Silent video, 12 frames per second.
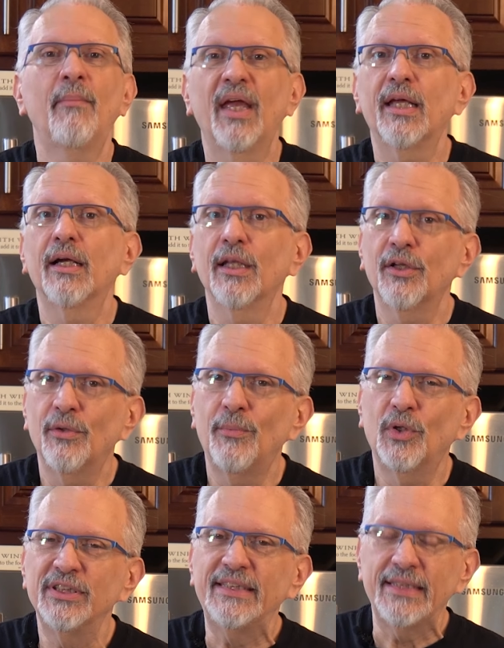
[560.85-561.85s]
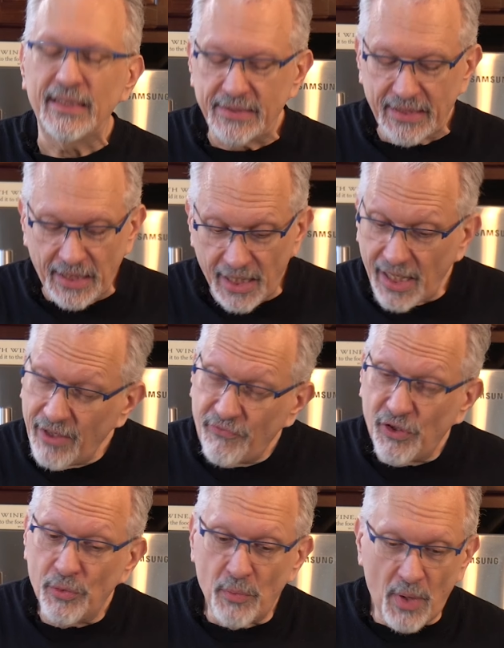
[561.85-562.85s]
make it a little more scented
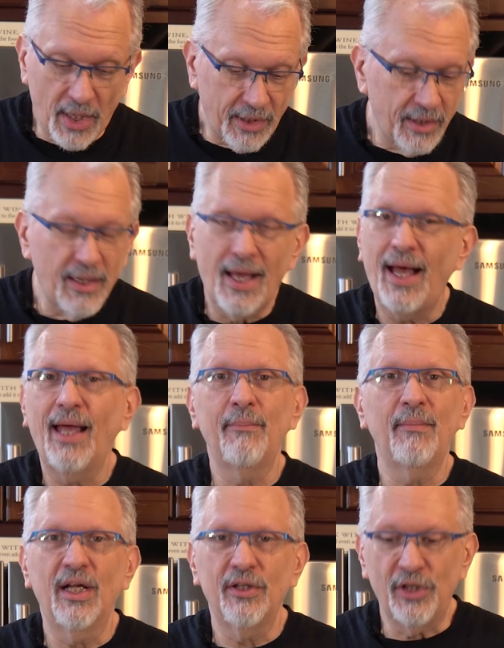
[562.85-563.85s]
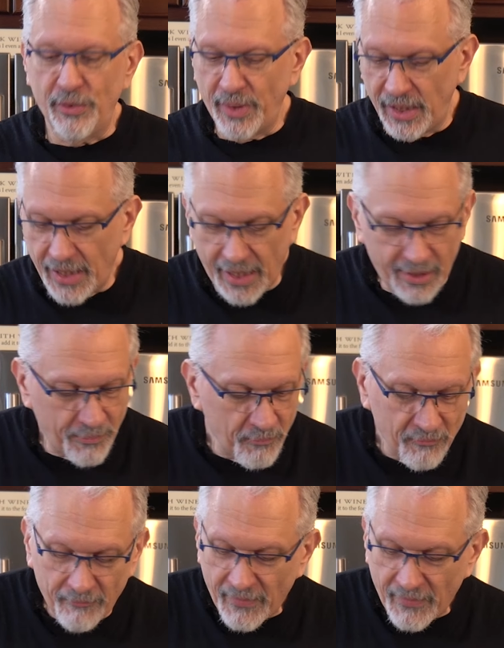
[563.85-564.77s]
if you want. I'm not doing that.